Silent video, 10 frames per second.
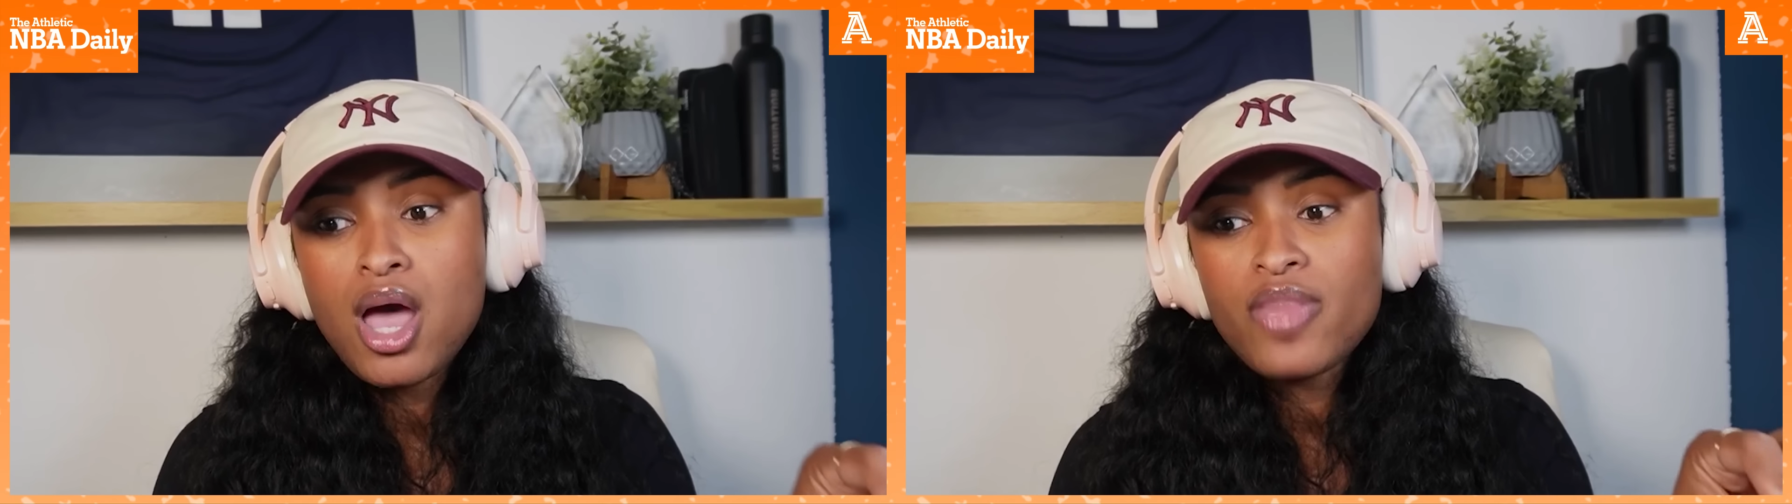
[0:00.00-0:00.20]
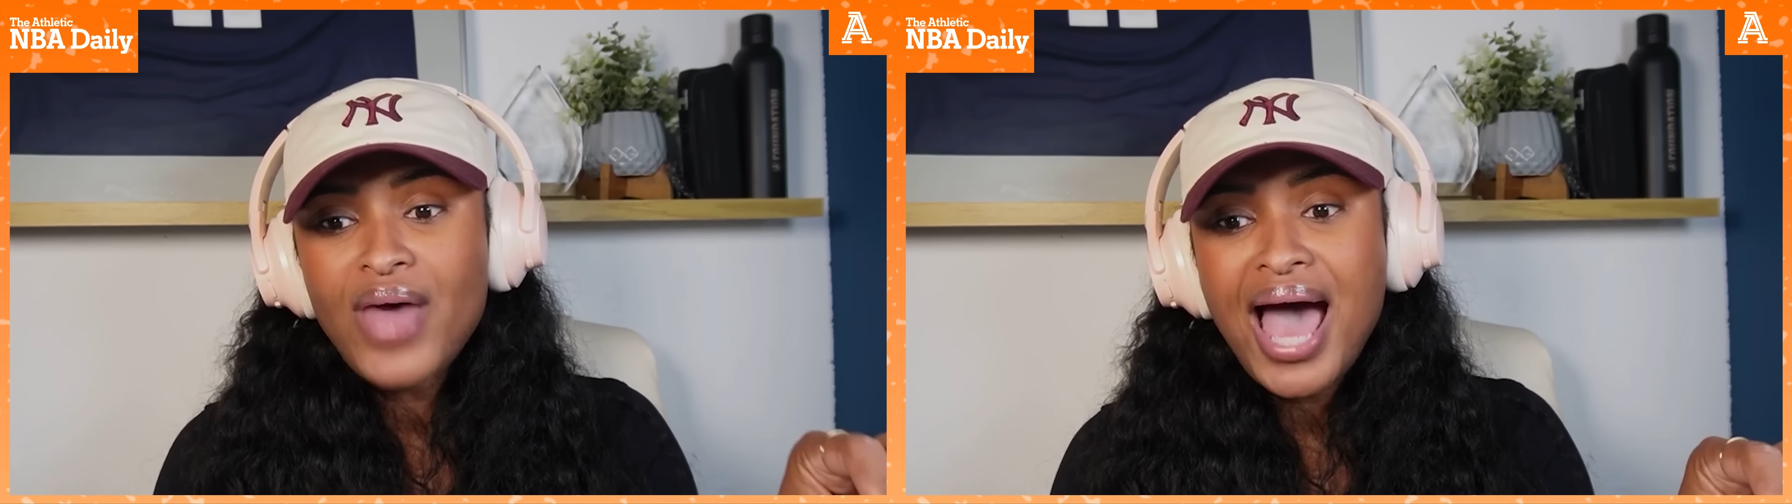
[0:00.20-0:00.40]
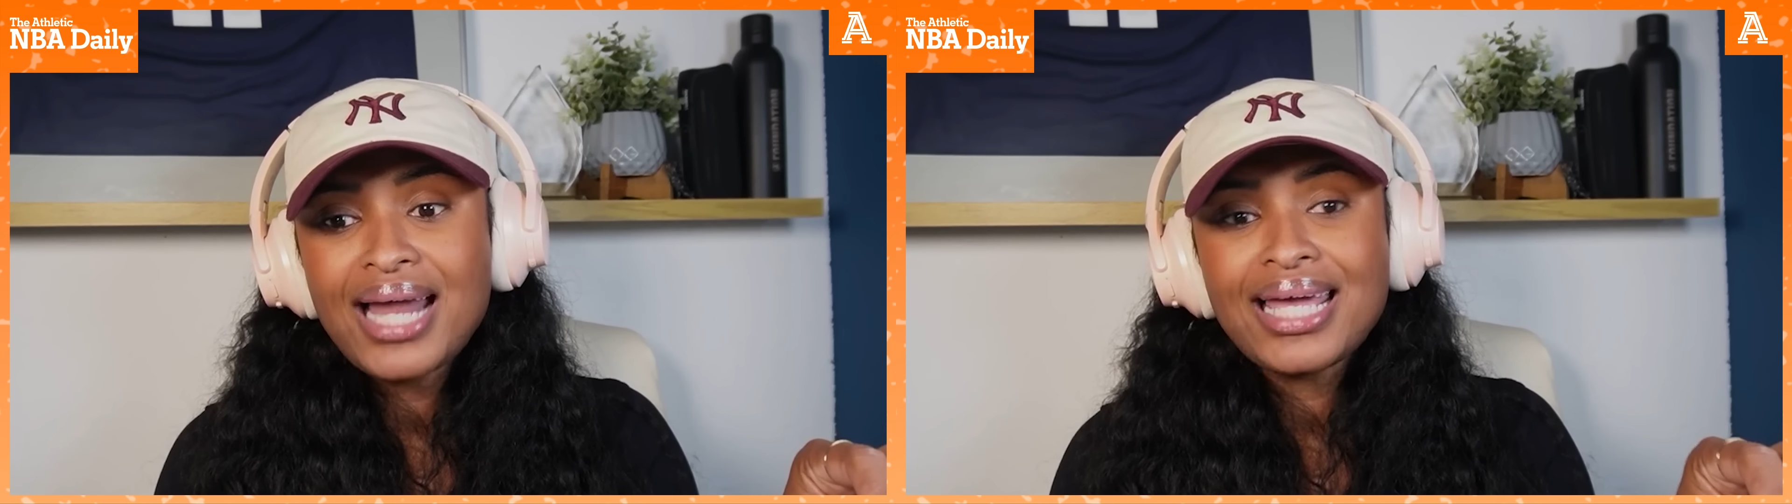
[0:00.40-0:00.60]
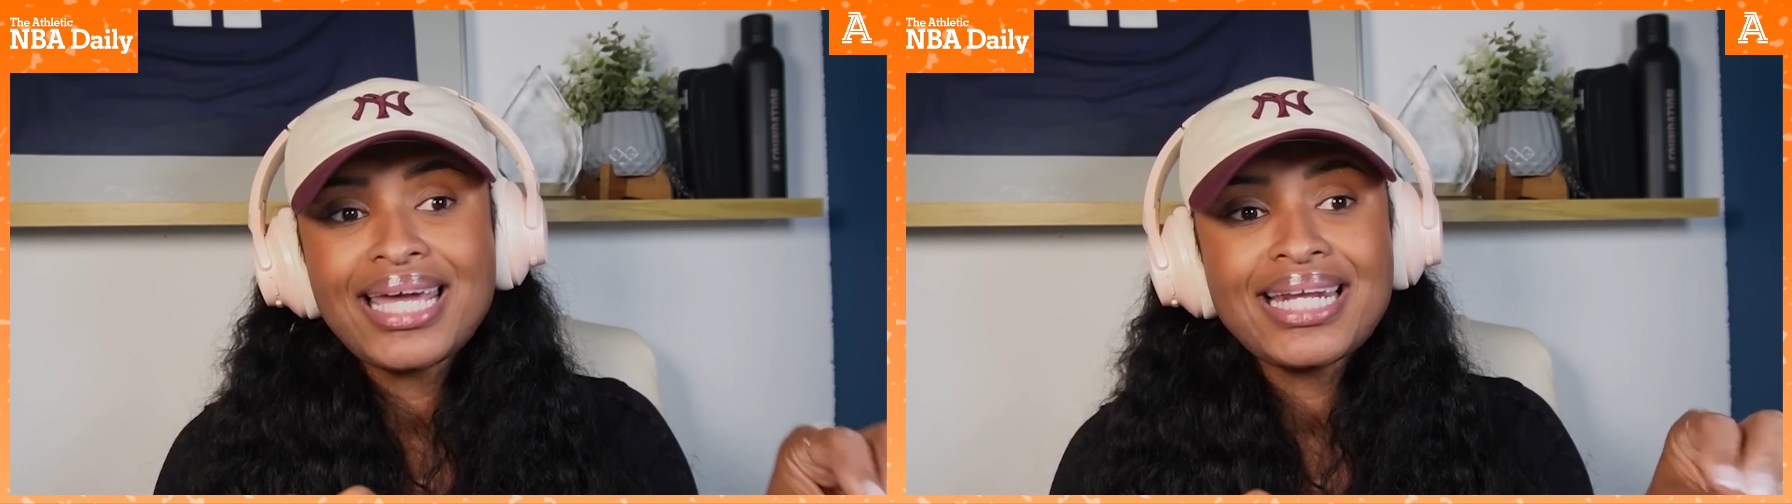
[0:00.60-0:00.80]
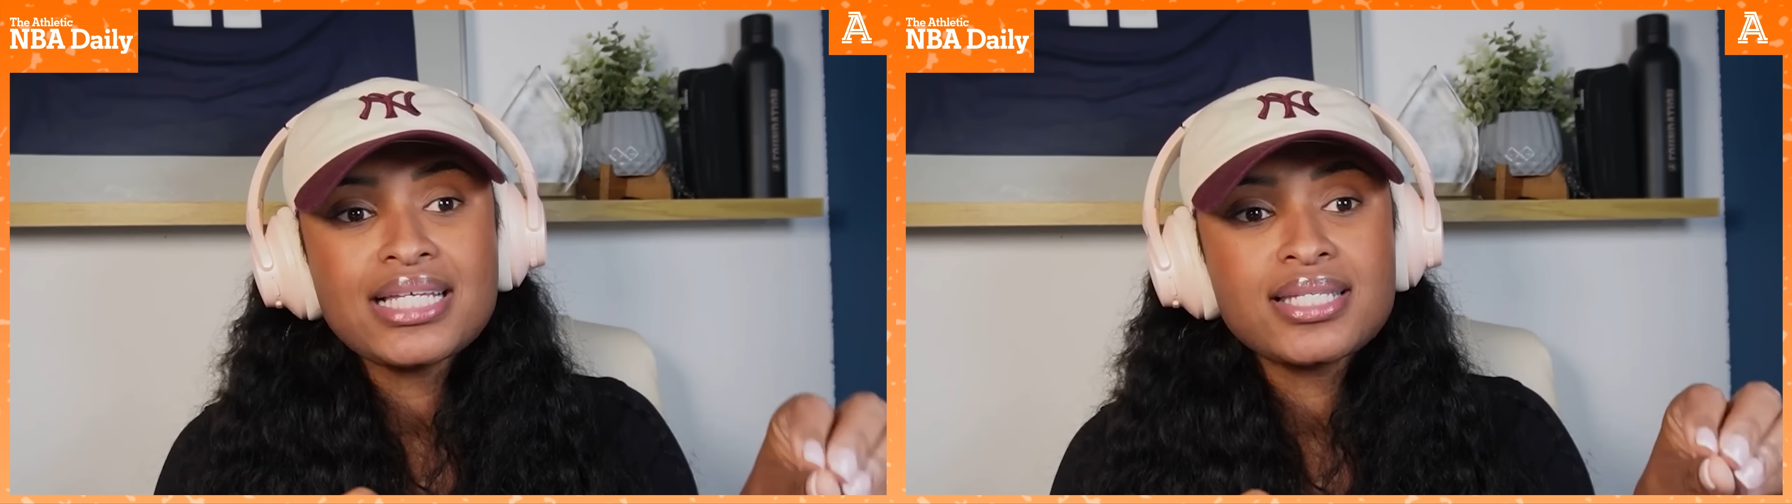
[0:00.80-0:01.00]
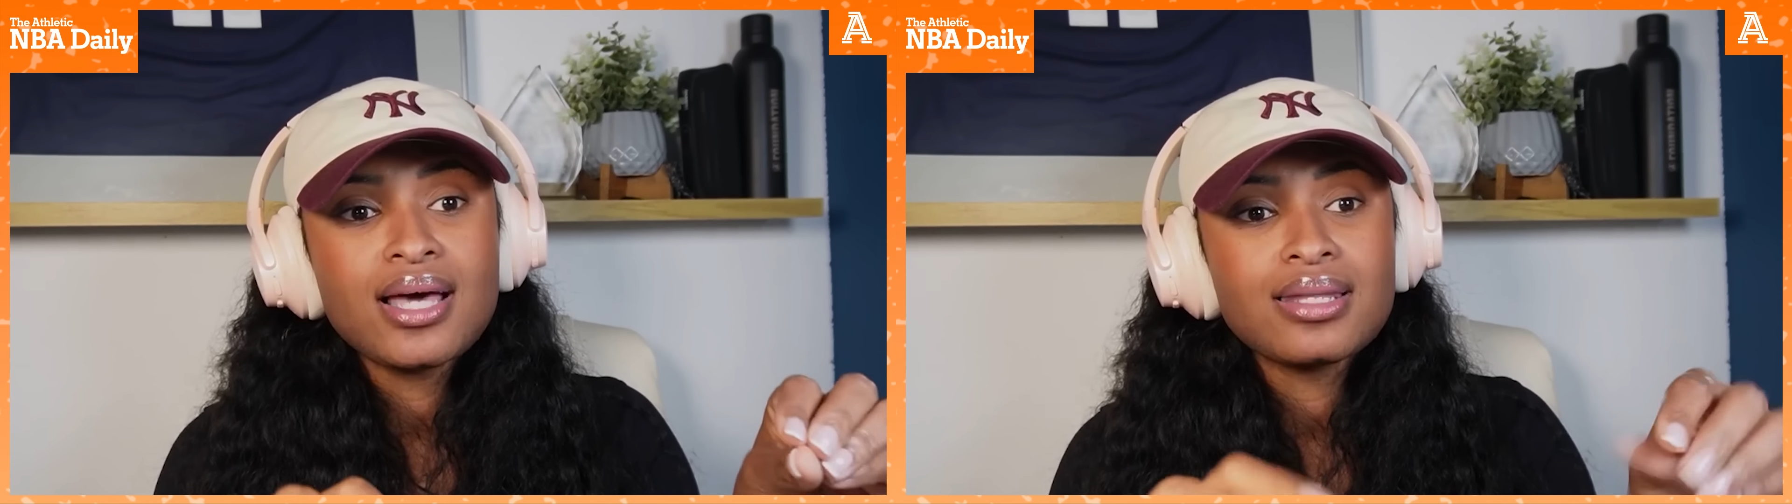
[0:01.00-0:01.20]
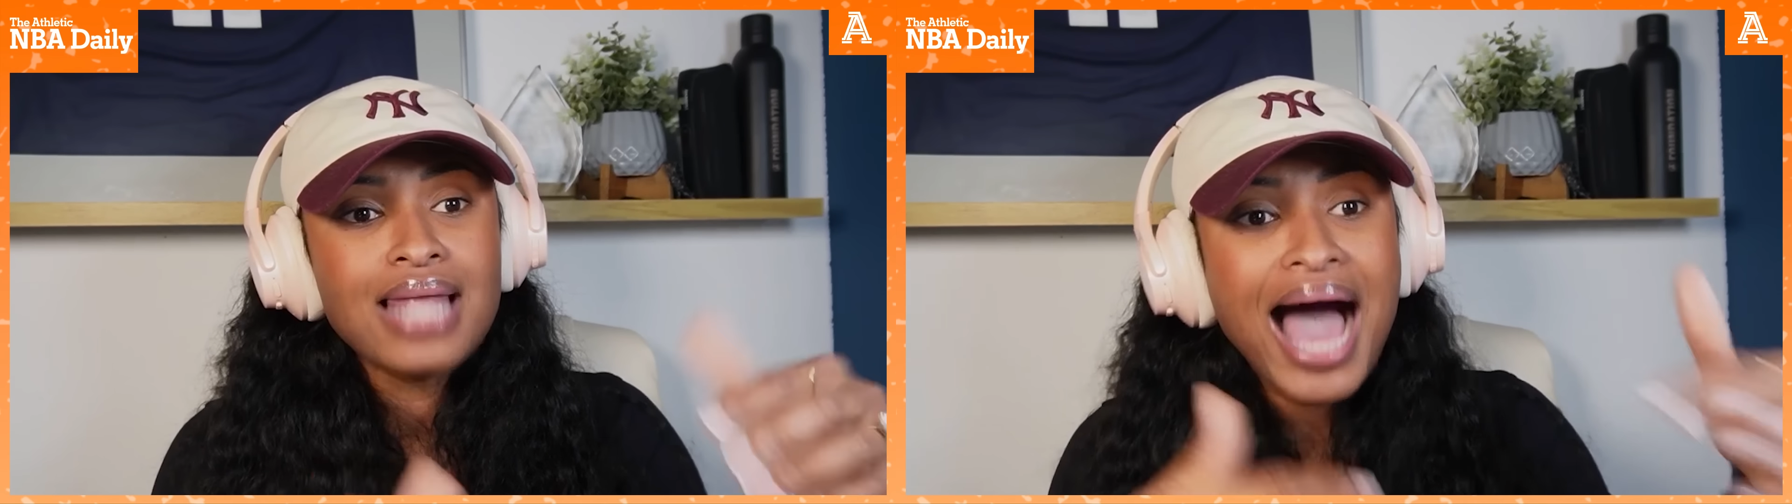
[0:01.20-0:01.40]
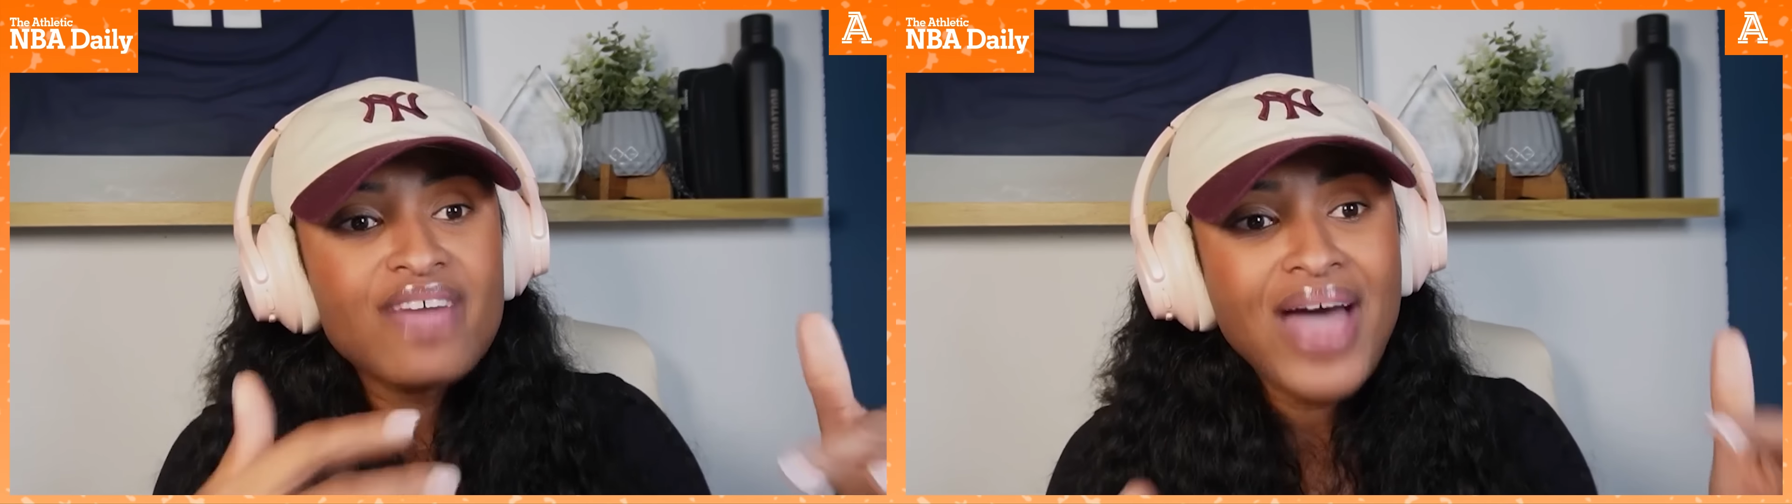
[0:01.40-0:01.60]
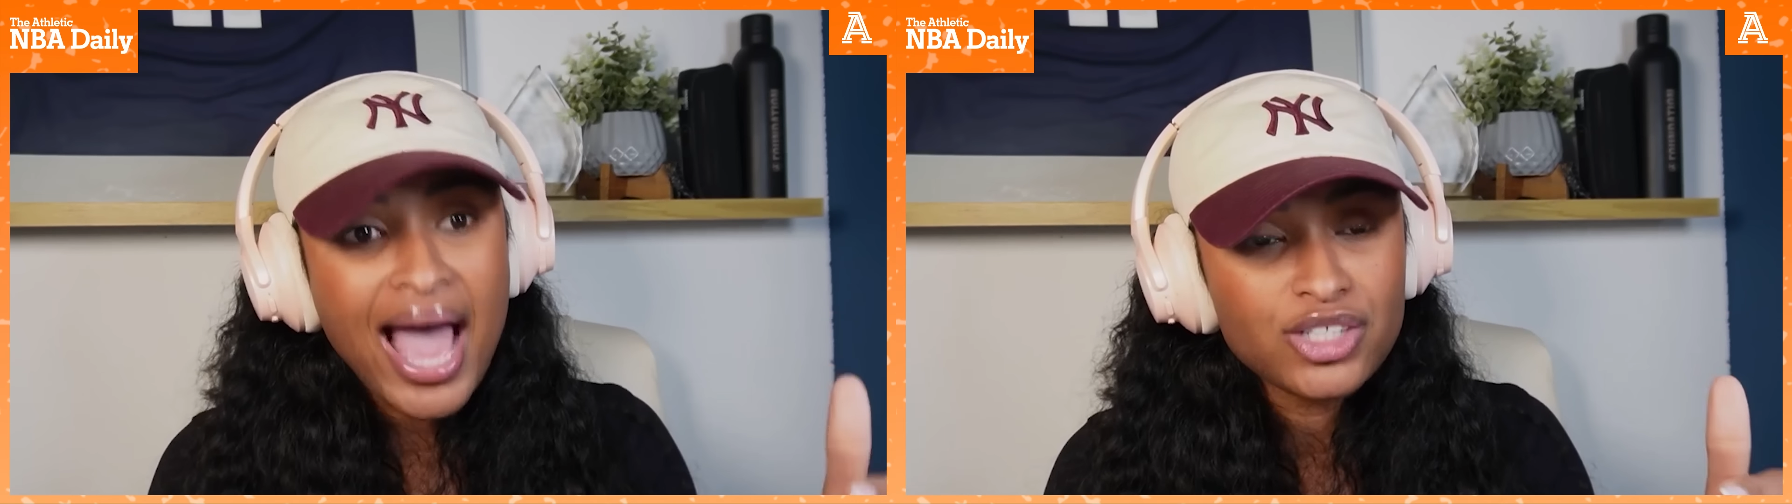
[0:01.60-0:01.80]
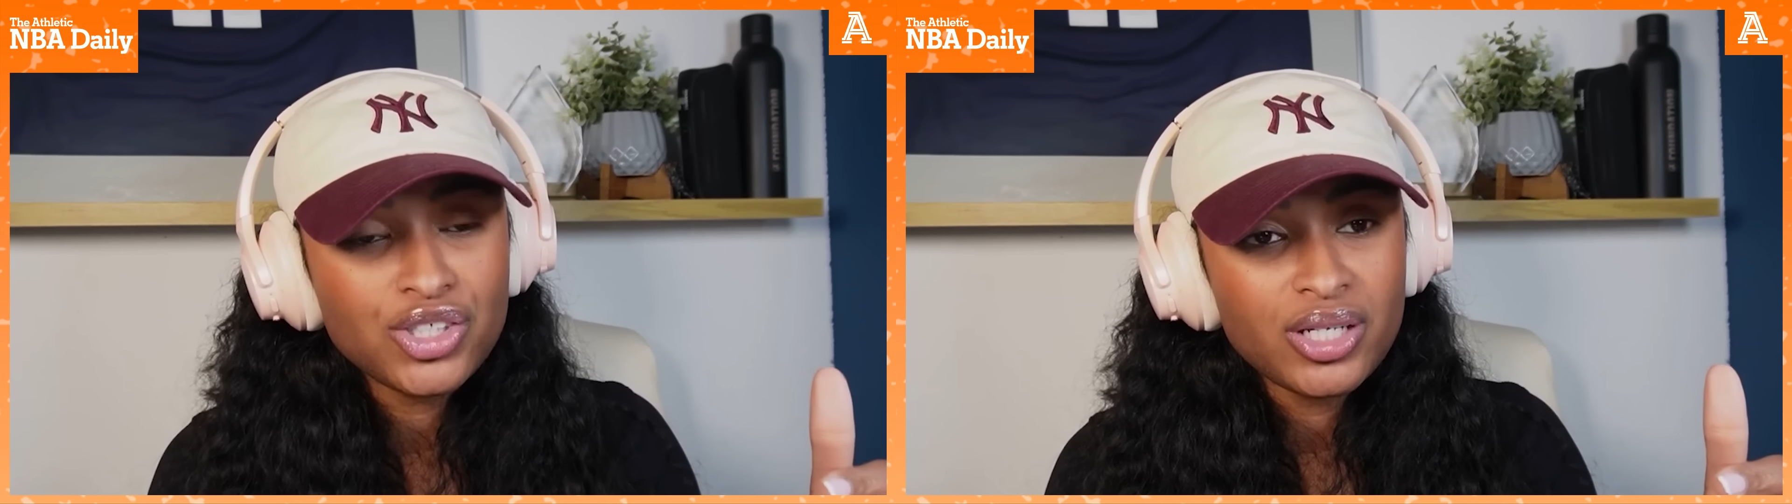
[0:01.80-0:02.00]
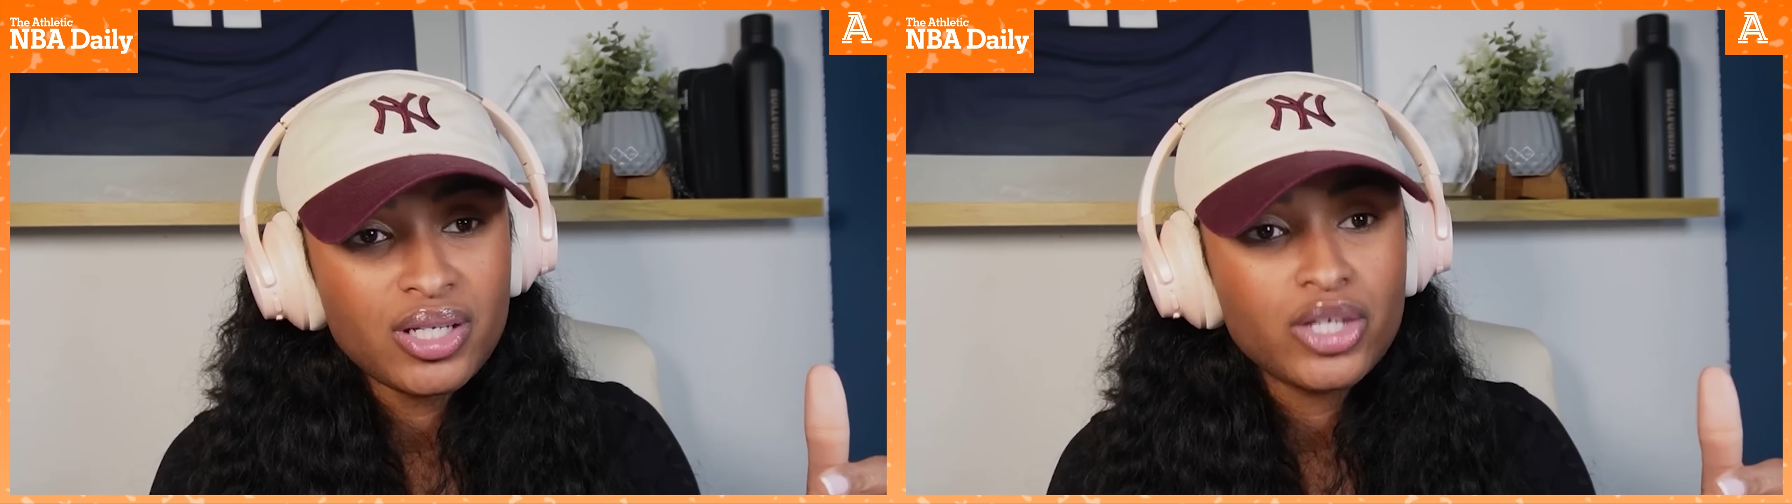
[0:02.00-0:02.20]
that it is live action.